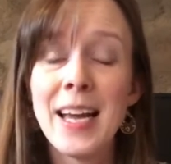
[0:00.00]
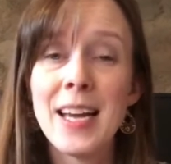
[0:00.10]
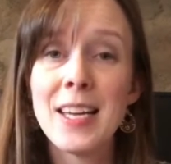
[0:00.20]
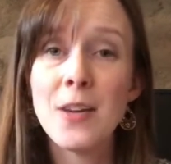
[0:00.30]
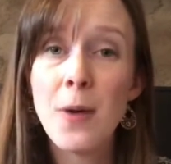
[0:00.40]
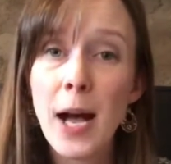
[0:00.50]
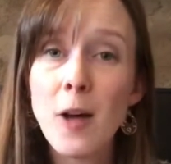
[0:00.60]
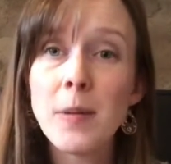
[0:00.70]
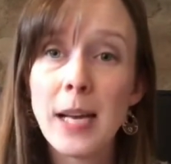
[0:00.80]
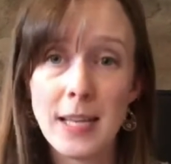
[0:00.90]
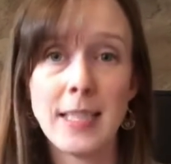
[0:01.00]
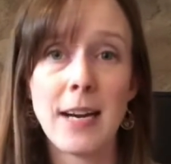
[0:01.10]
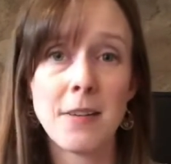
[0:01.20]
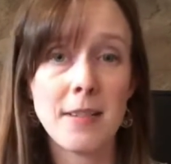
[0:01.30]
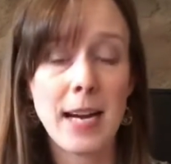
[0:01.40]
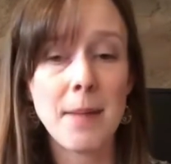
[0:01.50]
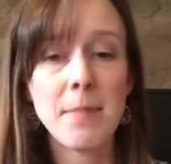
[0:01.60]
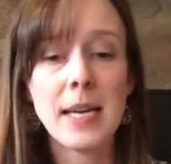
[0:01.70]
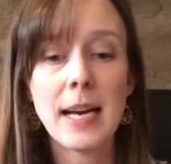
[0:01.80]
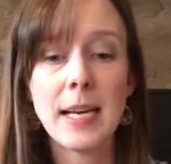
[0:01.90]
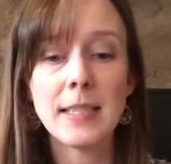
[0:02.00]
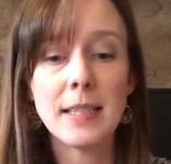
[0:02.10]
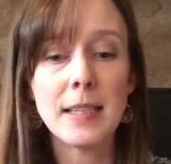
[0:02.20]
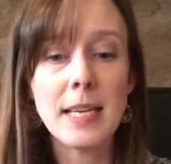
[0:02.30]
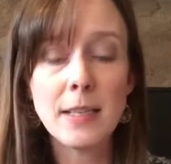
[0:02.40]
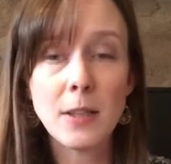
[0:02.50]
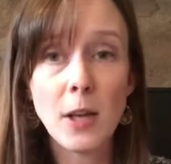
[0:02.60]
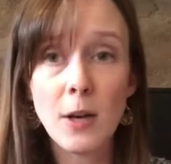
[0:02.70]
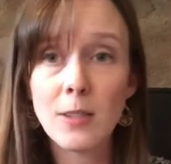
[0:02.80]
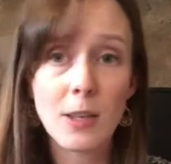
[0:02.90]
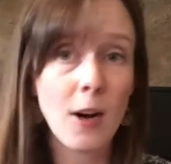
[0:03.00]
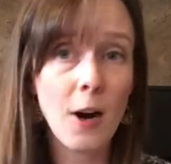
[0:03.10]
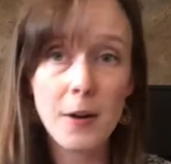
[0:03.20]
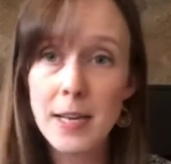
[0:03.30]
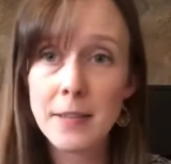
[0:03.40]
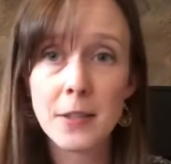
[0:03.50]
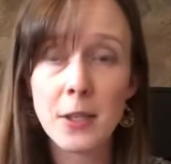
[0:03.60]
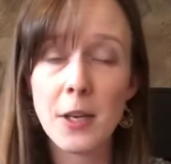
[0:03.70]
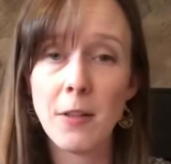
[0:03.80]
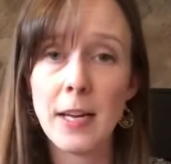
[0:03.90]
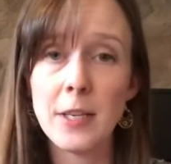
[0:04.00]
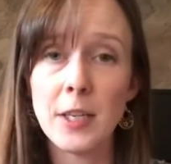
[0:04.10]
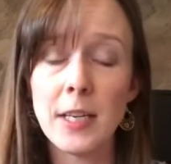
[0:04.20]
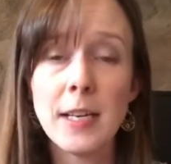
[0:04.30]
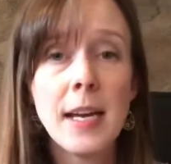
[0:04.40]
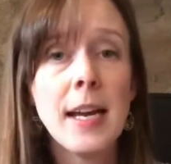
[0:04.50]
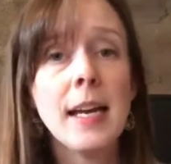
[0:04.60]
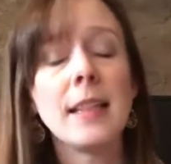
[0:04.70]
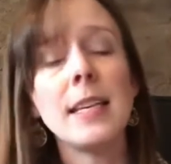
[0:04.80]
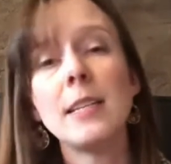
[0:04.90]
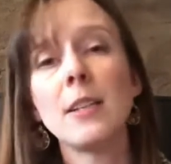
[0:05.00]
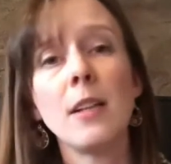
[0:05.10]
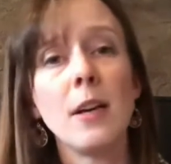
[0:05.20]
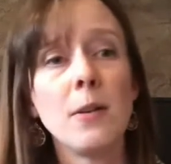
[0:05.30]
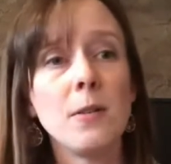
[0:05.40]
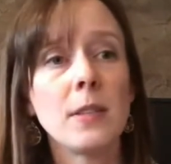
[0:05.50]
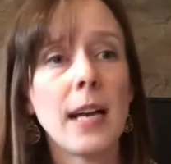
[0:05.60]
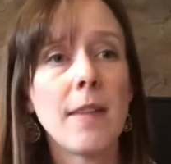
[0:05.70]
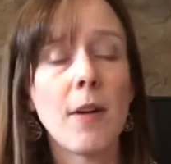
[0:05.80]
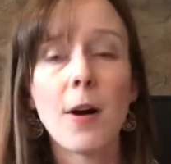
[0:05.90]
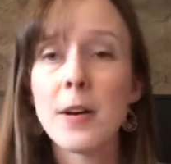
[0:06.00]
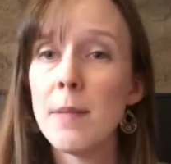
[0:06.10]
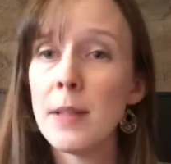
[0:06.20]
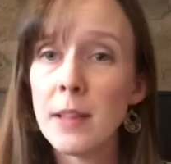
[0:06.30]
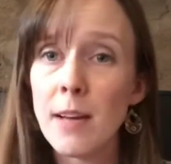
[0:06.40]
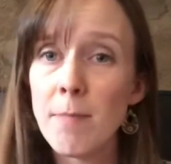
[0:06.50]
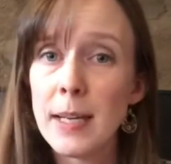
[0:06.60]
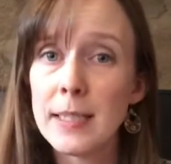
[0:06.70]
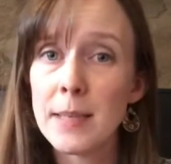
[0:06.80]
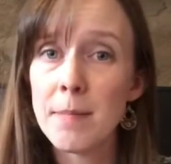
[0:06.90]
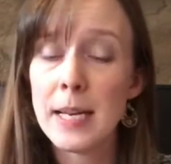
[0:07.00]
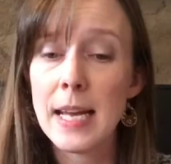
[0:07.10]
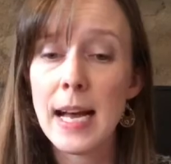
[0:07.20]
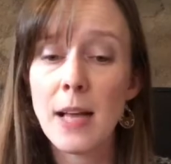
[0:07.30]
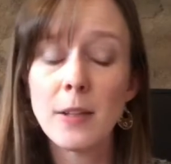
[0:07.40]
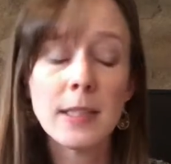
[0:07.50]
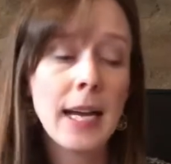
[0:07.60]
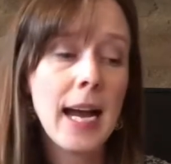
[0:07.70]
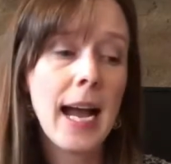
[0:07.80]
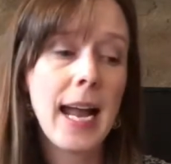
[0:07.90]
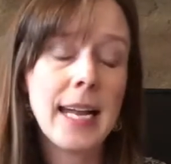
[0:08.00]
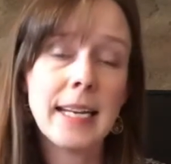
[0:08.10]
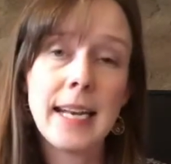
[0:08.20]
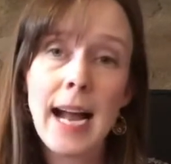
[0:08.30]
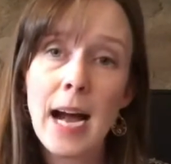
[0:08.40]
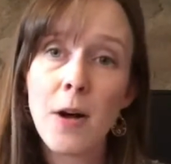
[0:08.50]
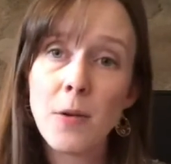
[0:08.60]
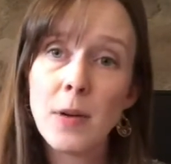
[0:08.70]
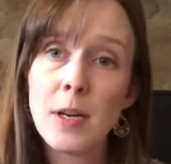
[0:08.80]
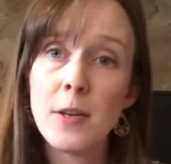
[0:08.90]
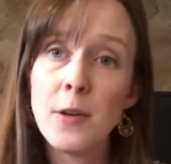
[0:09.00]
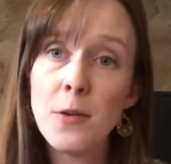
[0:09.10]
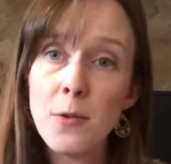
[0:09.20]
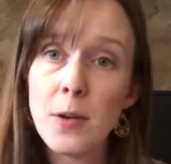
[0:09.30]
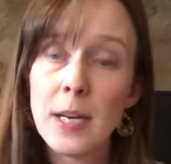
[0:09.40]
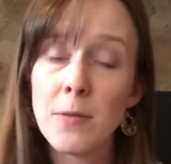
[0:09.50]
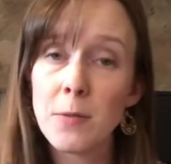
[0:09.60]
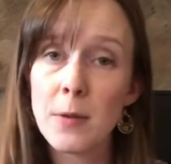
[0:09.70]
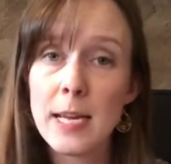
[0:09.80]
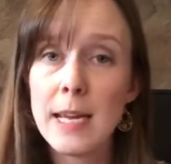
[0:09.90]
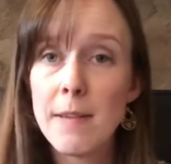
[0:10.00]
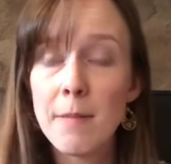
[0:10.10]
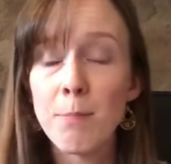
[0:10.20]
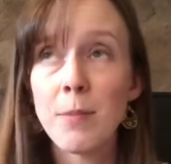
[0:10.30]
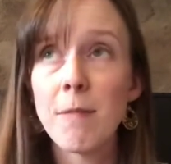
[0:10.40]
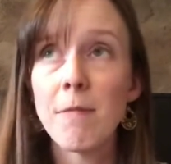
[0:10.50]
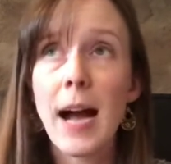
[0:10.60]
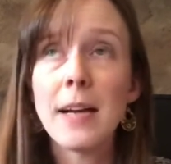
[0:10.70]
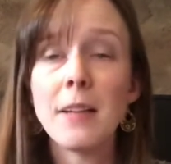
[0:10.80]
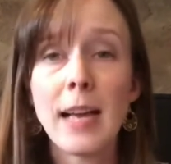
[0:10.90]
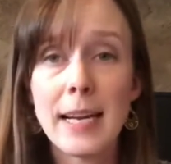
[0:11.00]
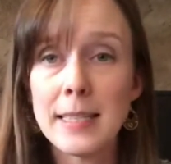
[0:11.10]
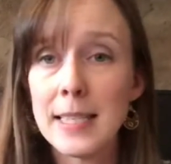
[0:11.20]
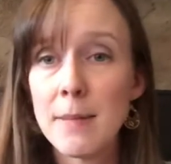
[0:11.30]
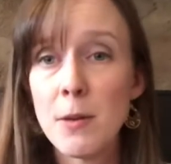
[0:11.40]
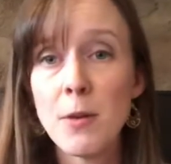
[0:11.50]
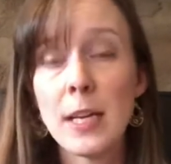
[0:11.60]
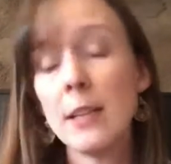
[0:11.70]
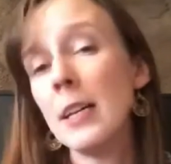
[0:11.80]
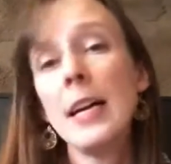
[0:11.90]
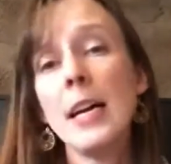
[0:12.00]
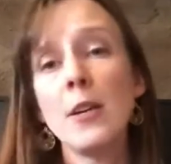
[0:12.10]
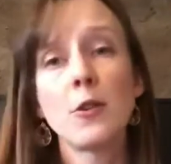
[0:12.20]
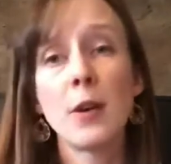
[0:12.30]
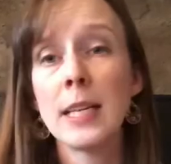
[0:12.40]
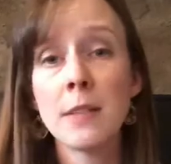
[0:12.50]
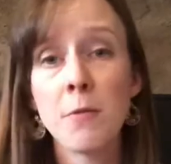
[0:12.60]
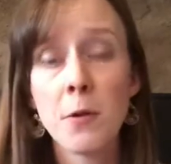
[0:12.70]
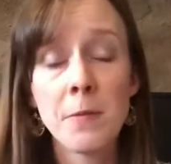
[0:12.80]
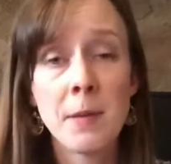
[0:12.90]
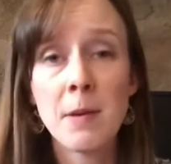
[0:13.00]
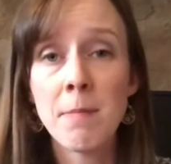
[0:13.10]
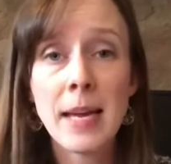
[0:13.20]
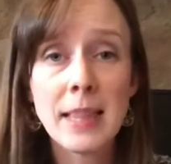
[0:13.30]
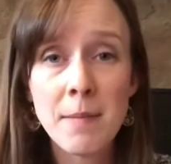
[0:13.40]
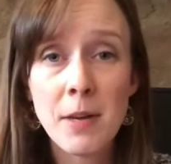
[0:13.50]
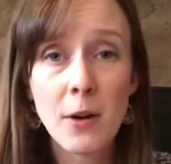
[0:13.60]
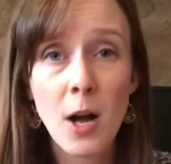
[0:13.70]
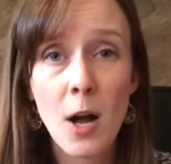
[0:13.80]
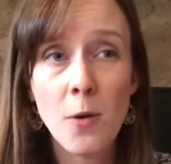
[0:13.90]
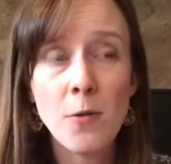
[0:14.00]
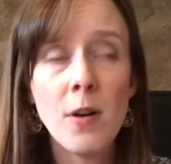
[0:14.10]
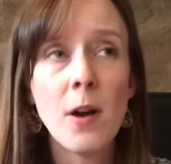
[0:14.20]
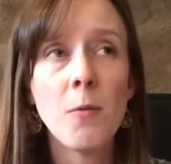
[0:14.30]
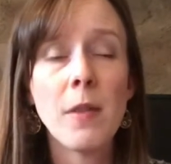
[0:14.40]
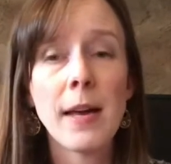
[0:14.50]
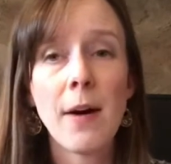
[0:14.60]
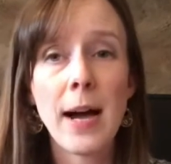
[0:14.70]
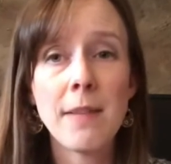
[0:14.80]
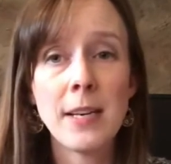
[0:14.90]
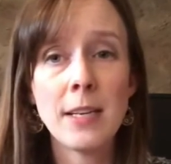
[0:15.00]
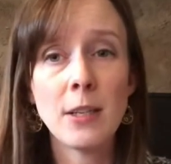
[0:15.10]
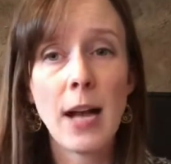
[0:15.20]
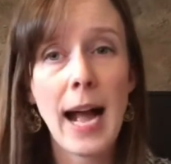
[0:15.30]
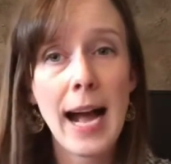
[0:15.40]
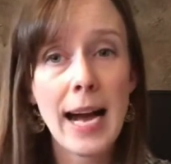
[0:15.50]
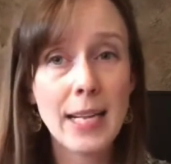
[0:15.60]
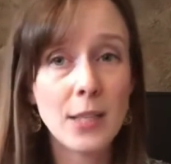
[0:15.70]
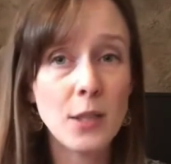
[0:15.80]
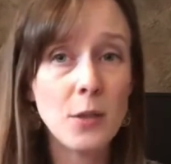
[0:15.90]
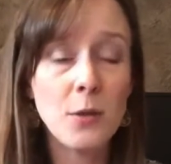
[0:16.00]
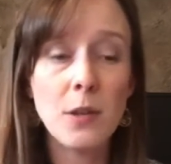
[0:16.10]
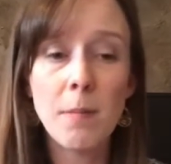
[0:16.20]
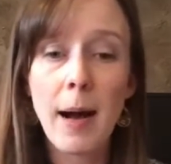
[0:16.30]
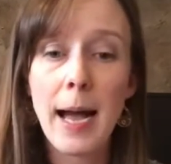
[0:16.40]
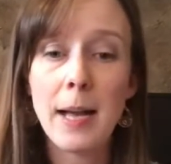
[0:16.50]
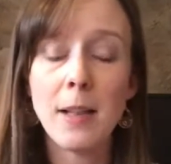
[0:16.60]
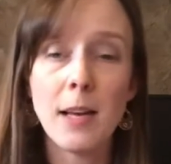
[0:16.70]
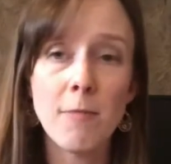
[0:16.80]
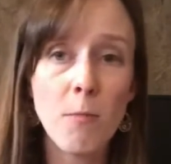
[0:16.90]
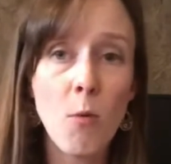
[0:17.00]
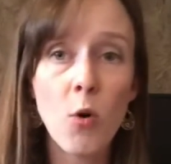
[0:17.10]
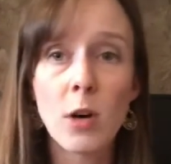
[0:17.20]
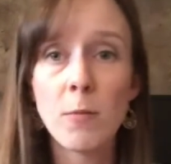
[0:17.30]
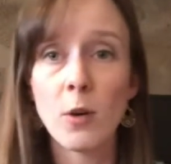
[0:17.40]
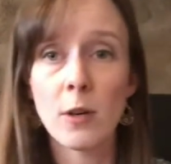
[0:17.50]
you help cut down on that, because these clothes are already in circulation. These clothes have already been loved by somebody else, and now you can revitalize them. You can transform them and make them your own without having to add to the pile of more and more